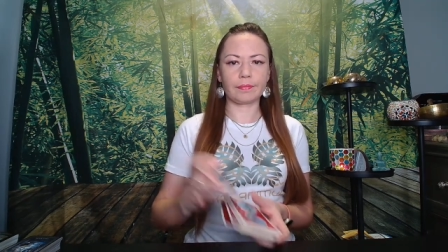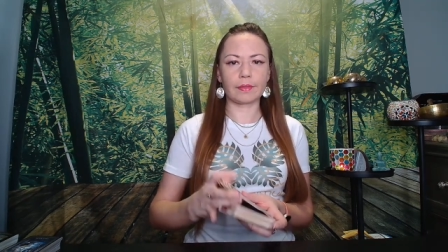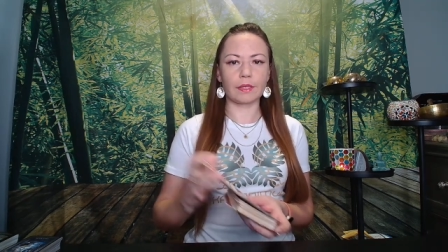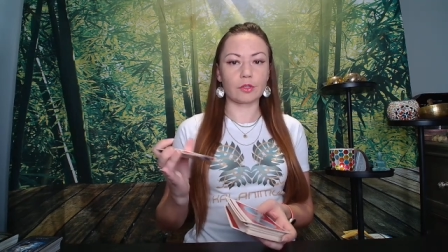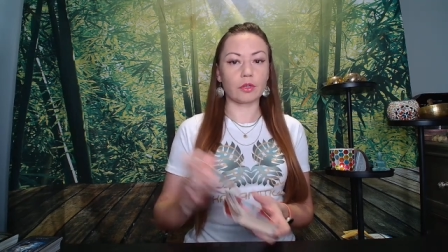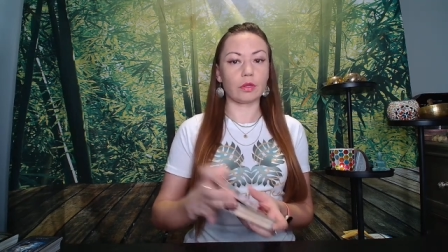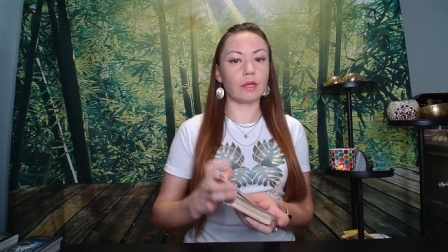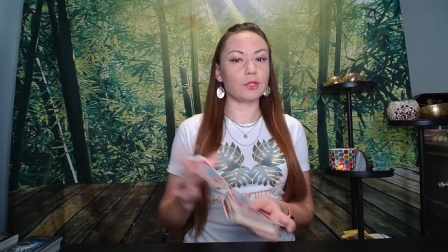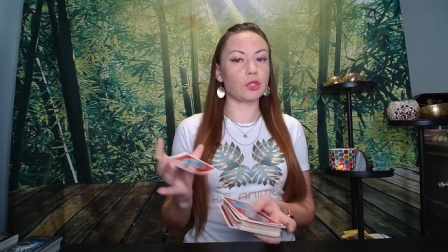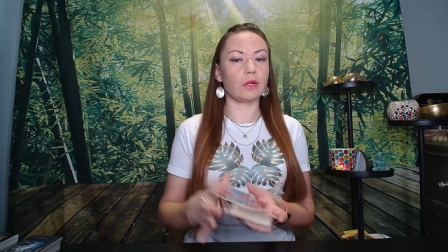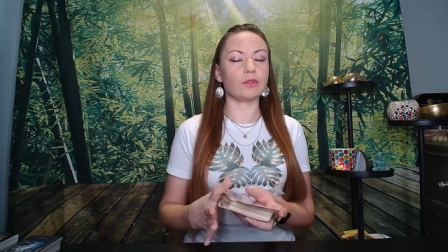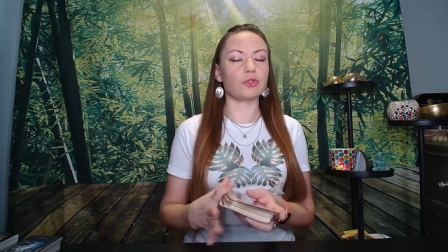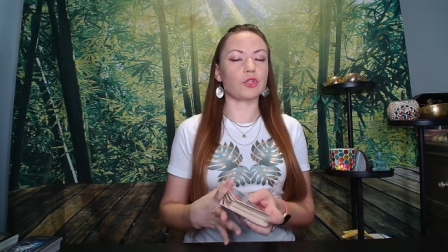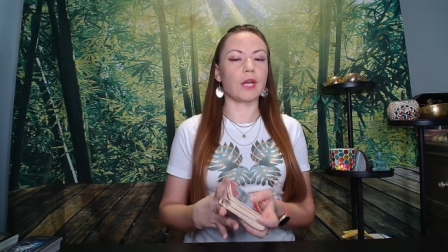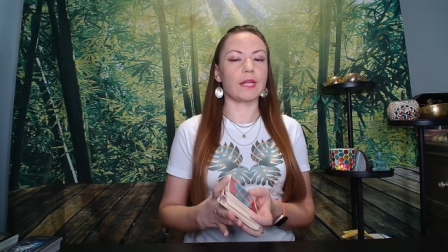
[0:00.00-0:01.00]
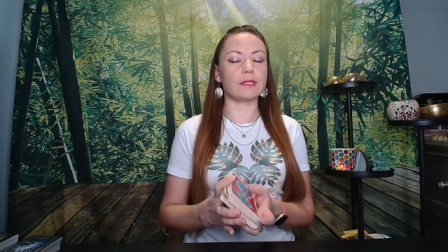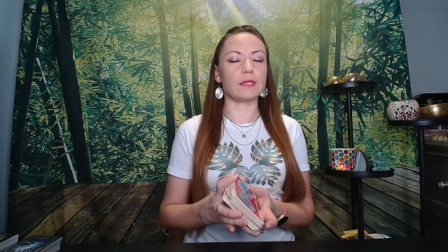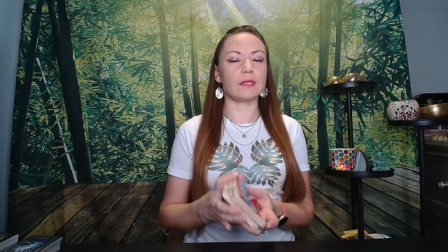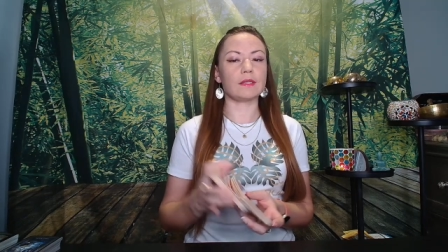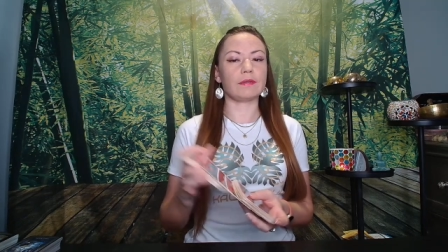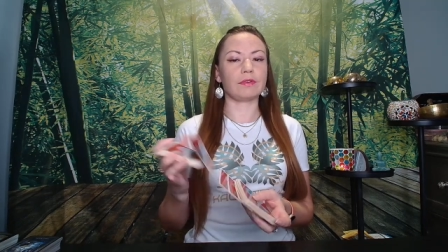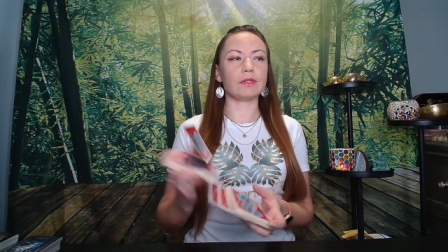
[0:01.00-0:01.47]
astrological
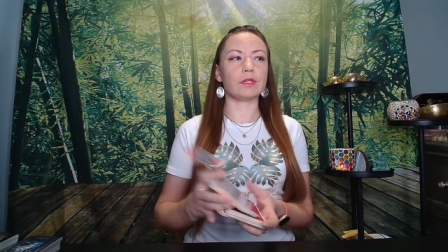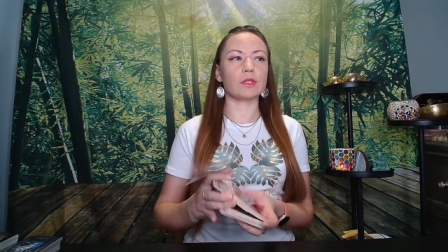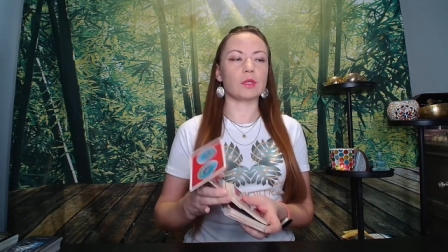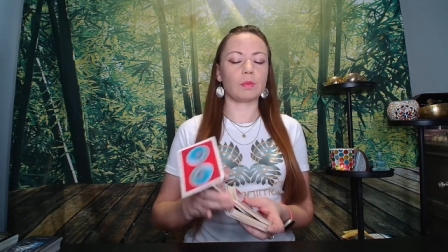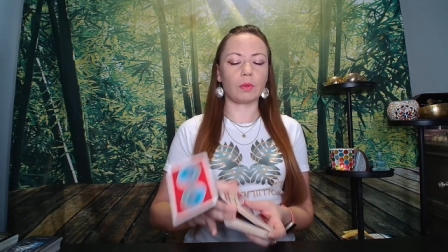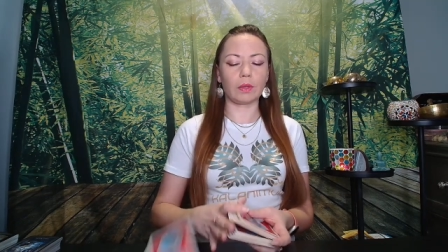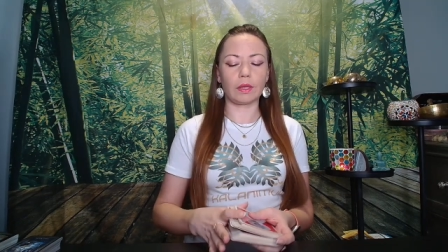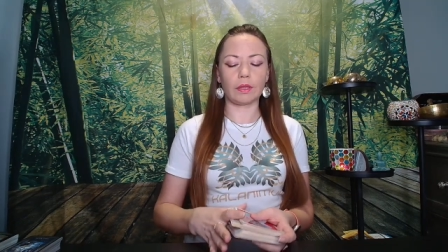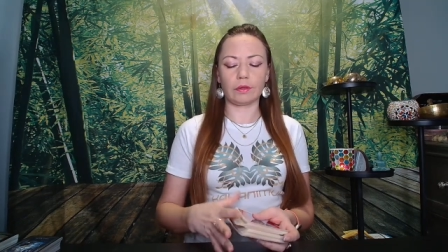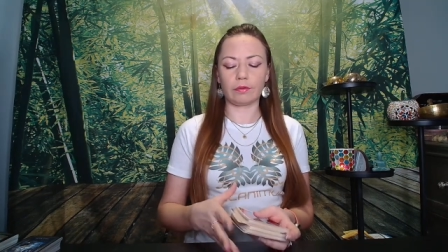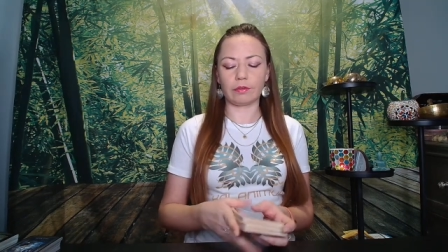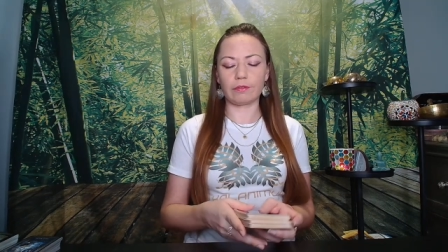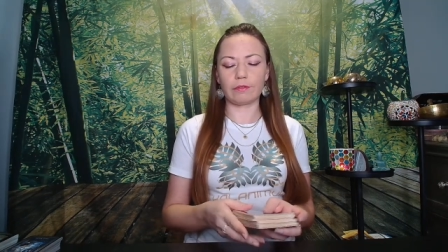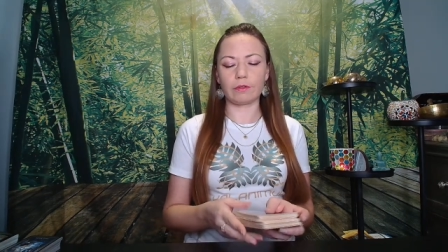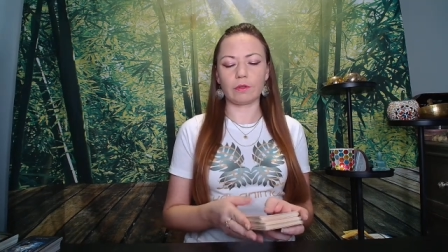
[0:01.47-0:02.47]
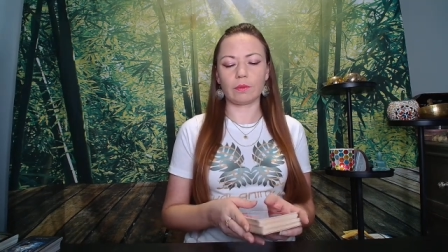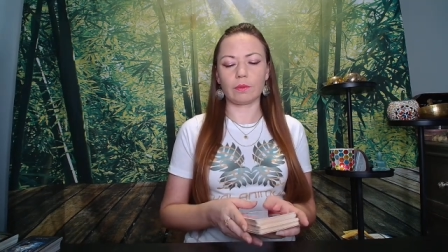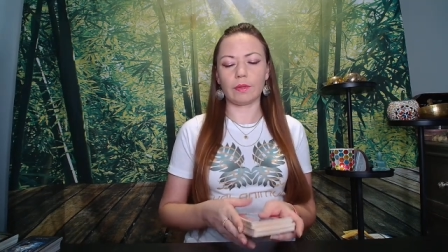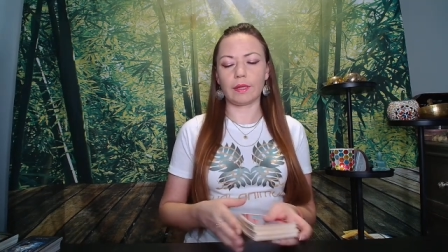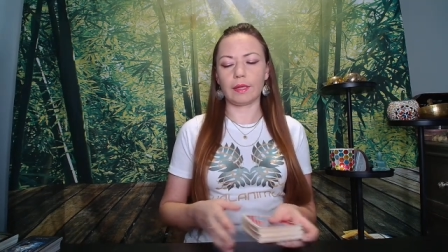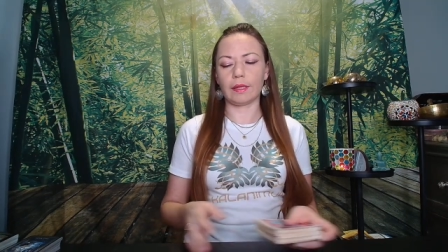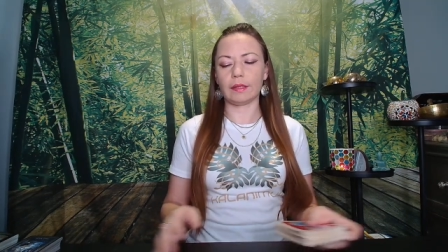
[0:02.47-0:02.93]
transits. I've already spoken of a
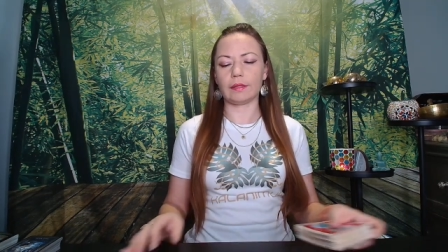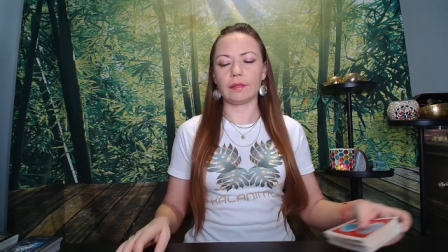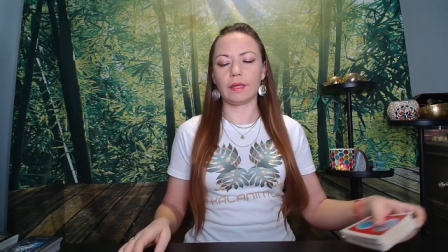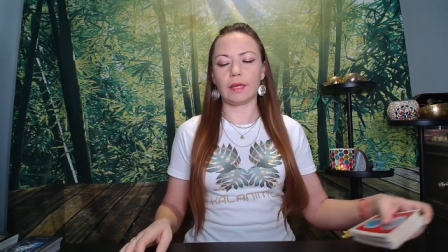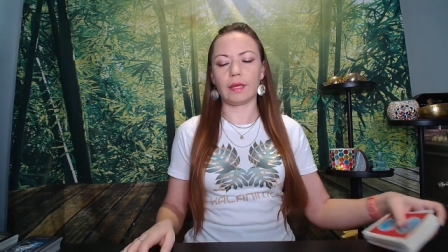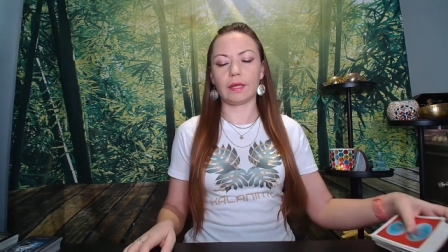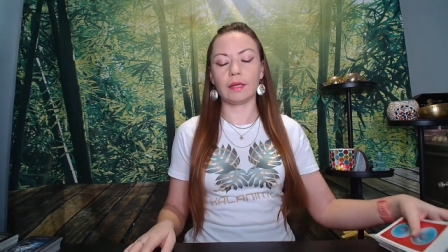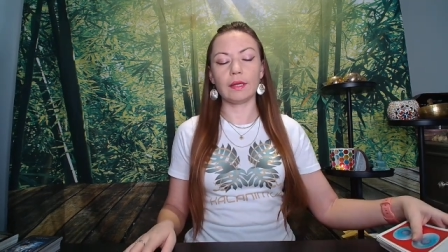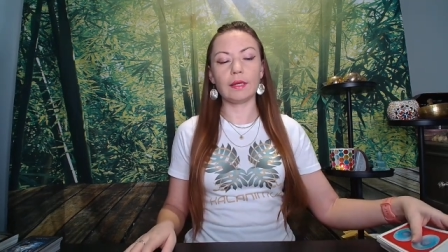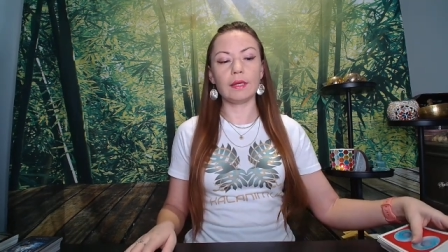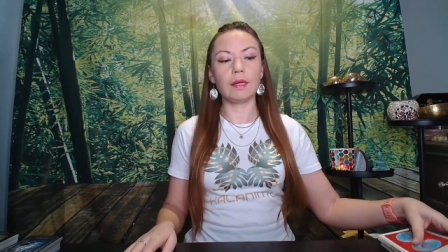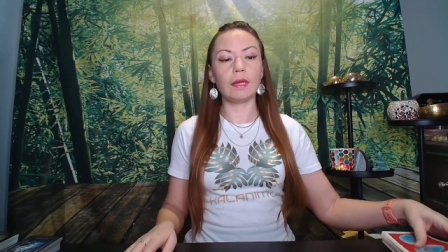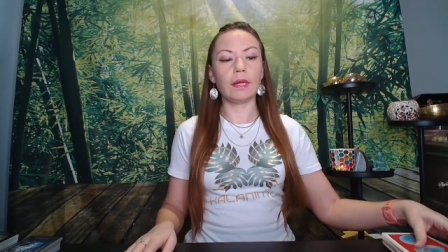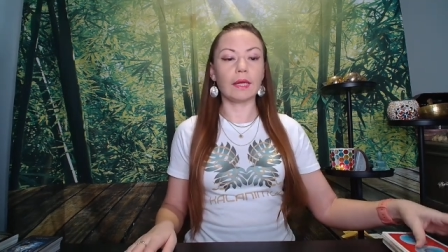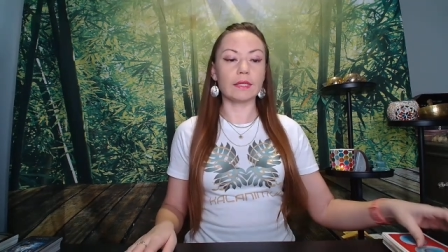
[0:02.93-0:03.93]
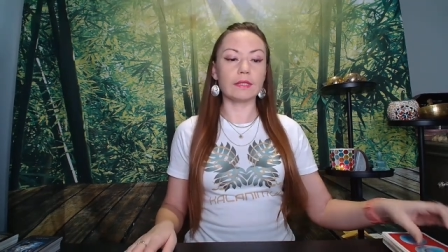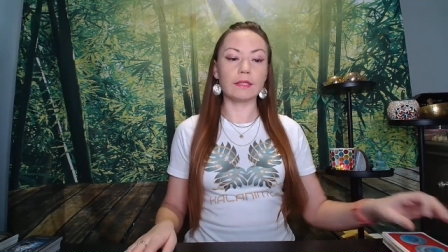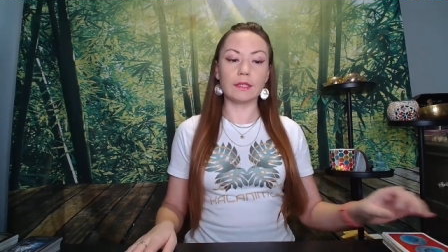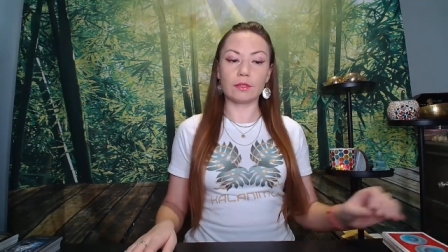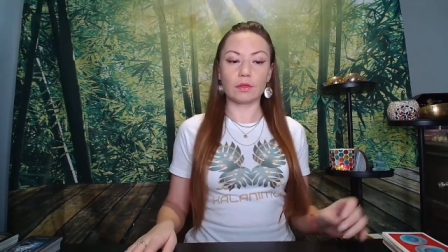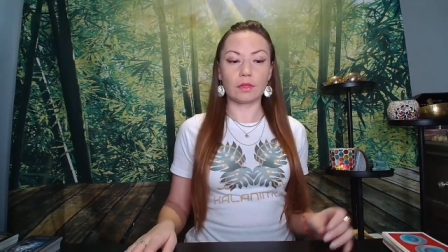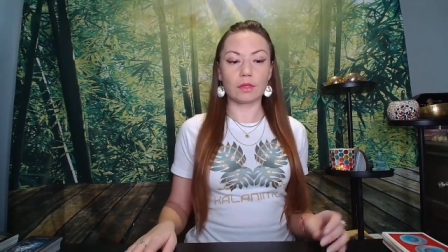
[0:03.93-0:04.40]
few and they
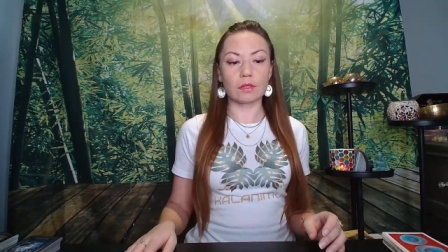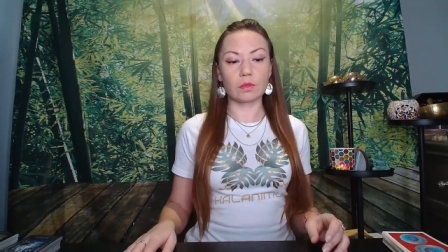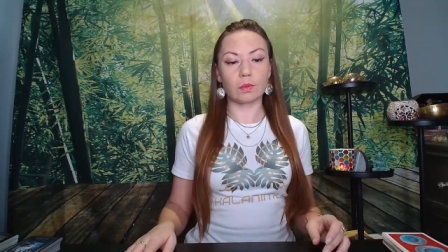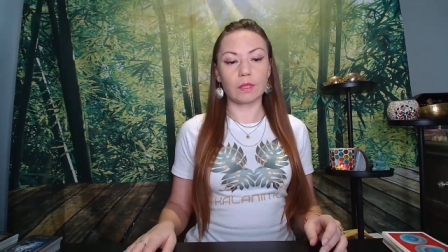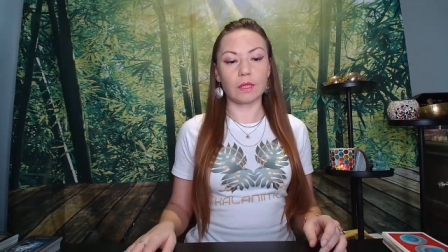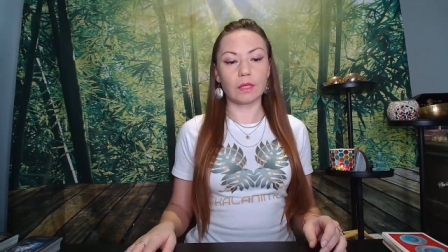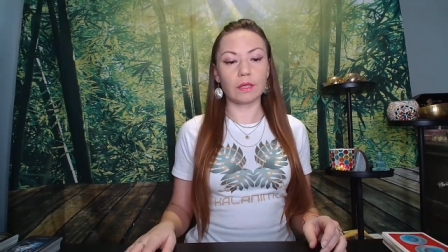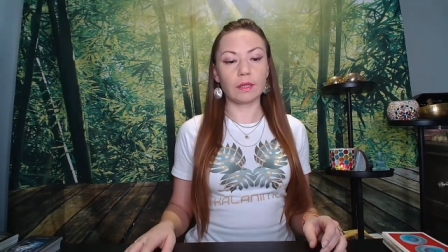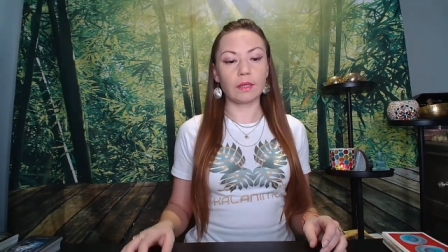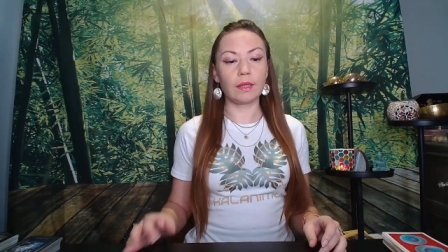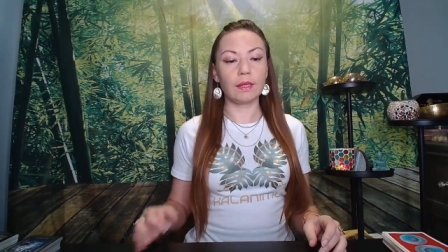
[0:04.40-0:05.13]
continue this week.